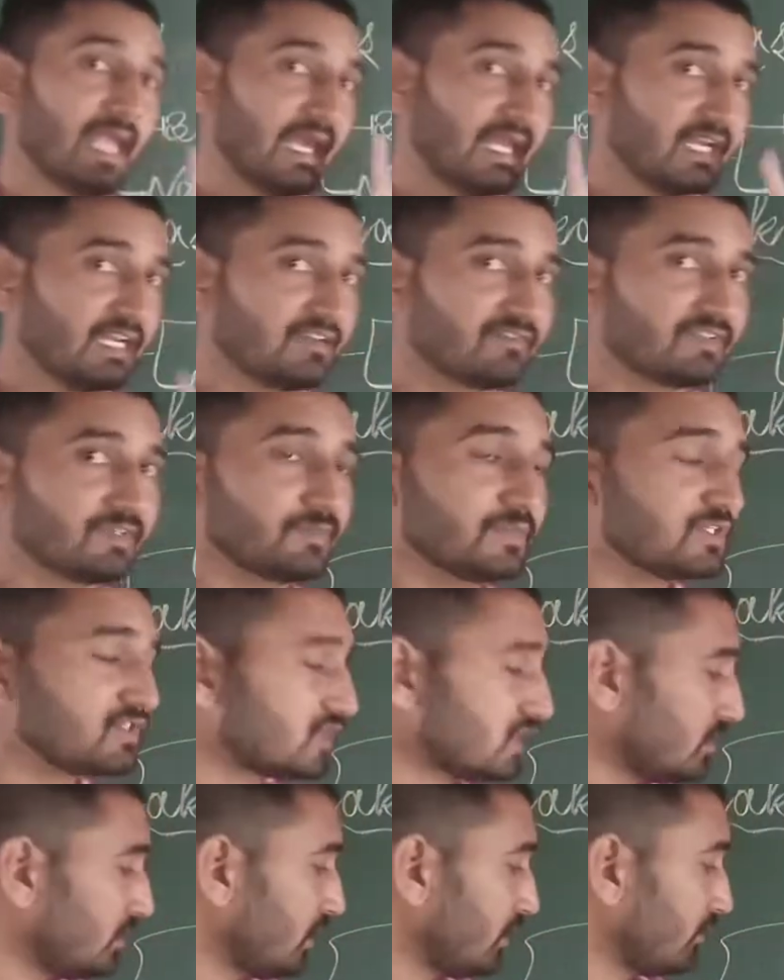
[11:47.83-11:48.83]
And
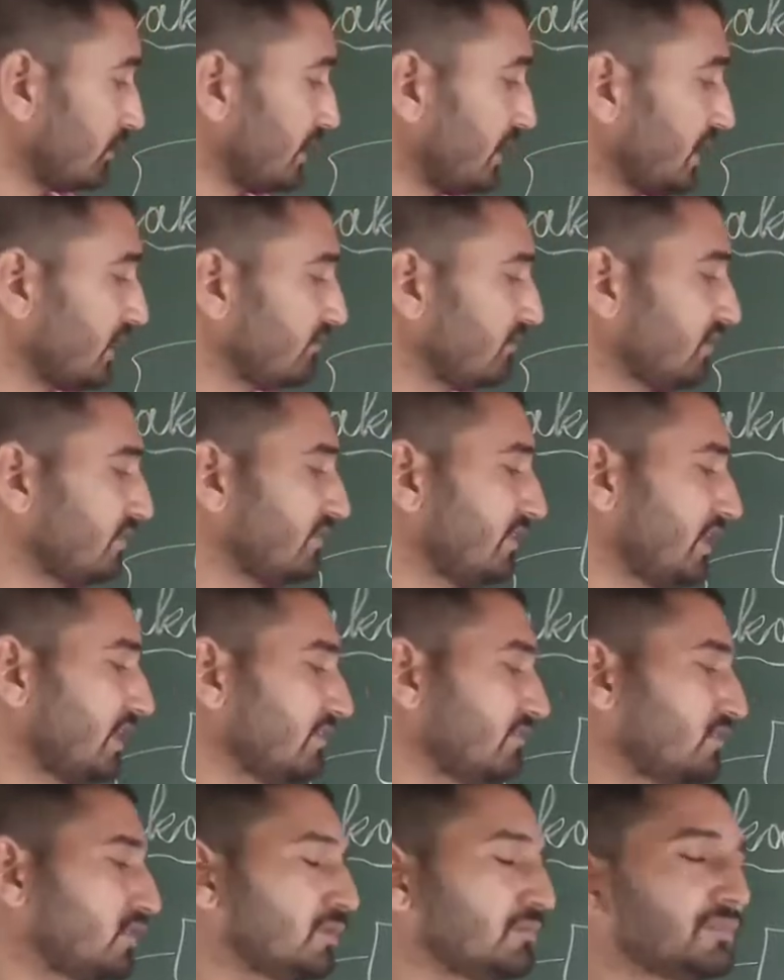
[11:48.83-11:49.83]
information about that we
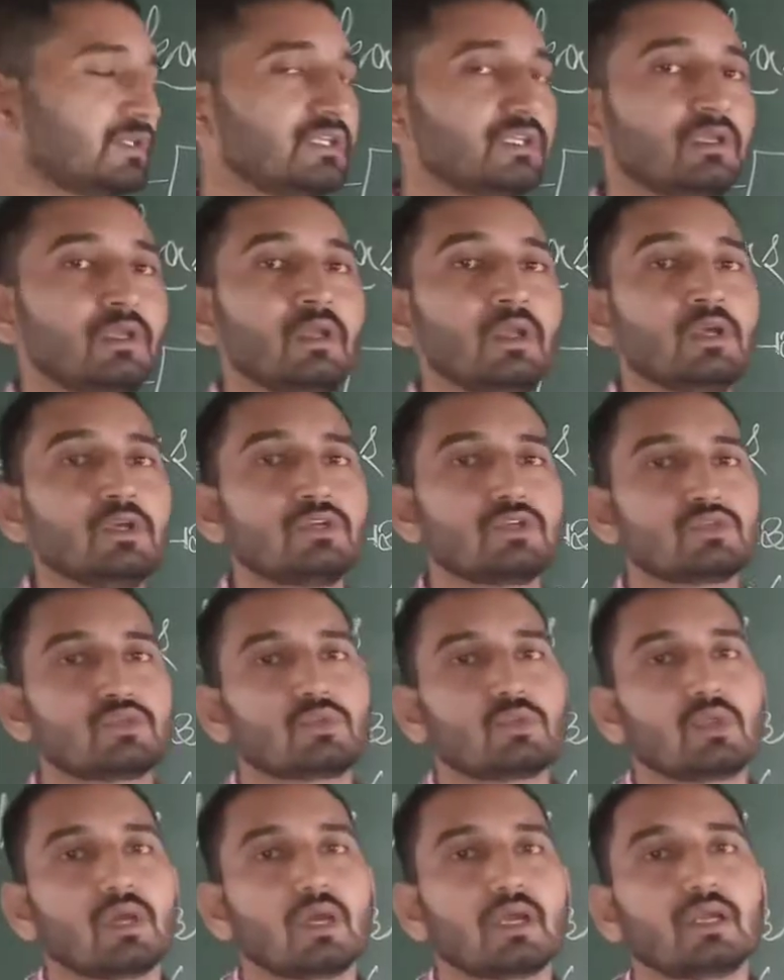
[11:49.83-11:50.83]
find from the
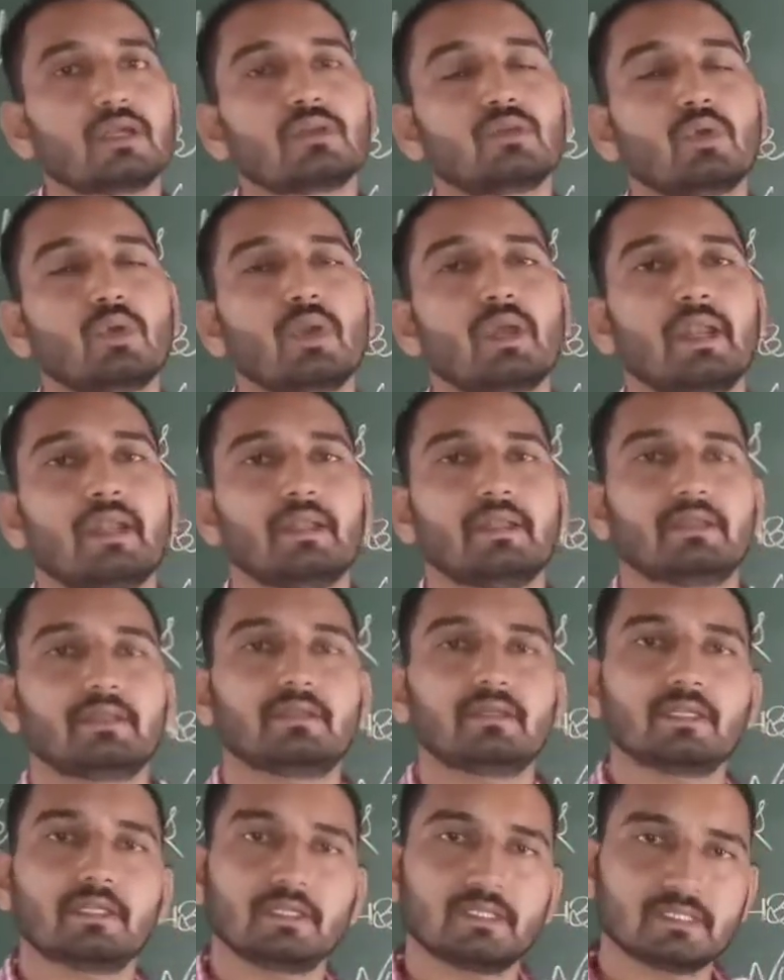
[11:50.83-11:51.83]
Junagadh rock
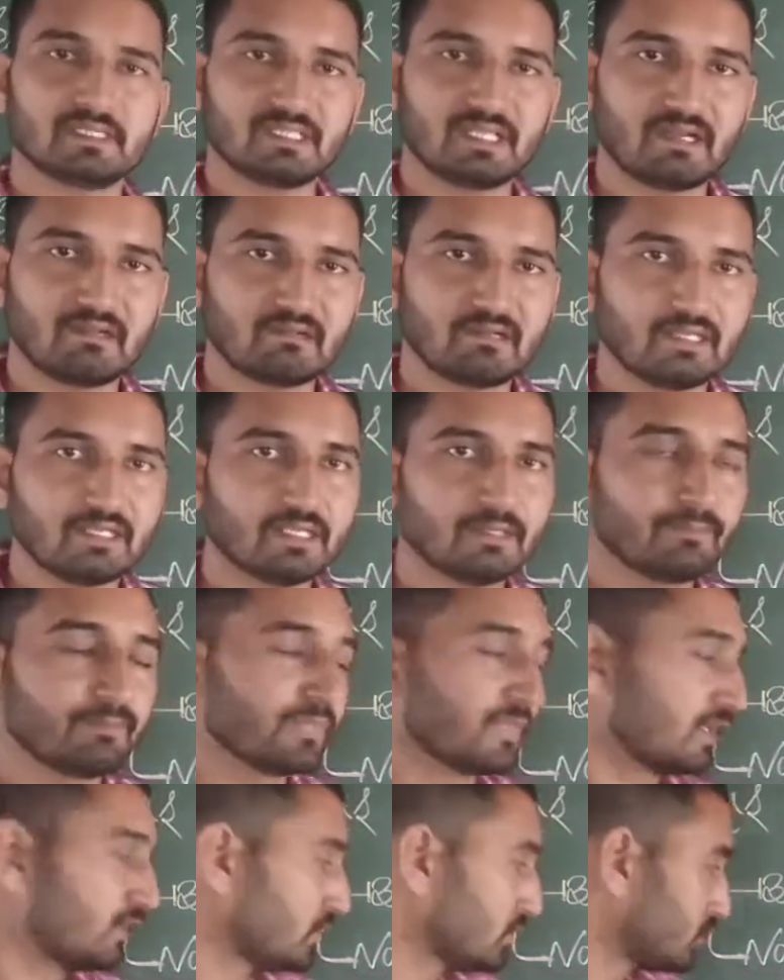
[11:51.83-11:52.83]
edict. Is that
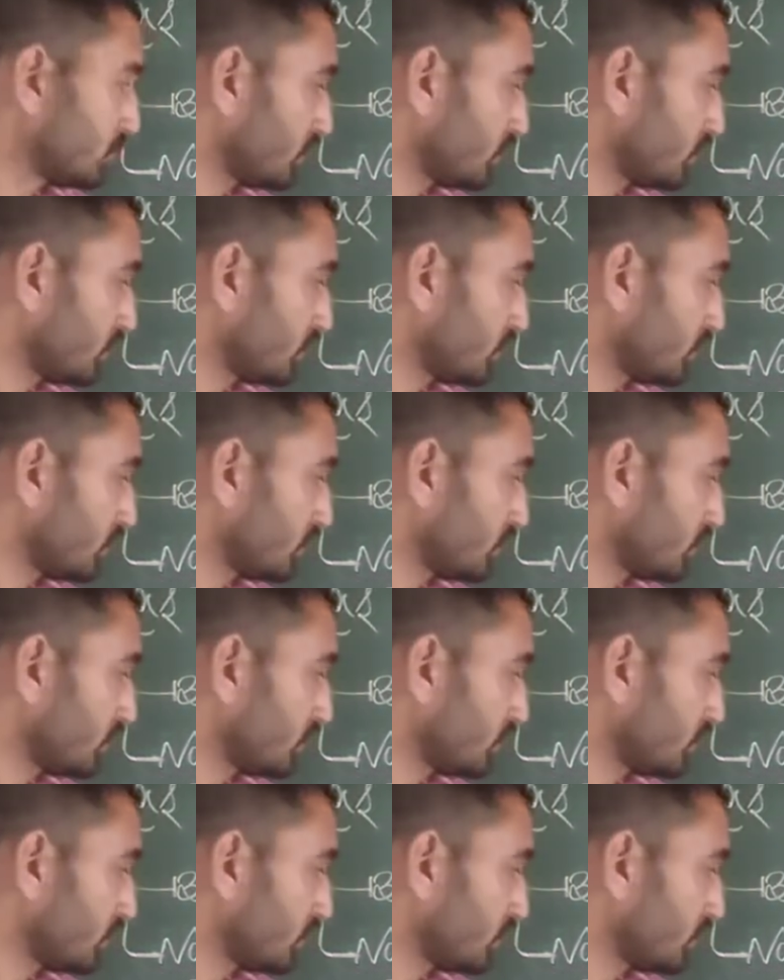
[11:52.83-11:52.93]
clear?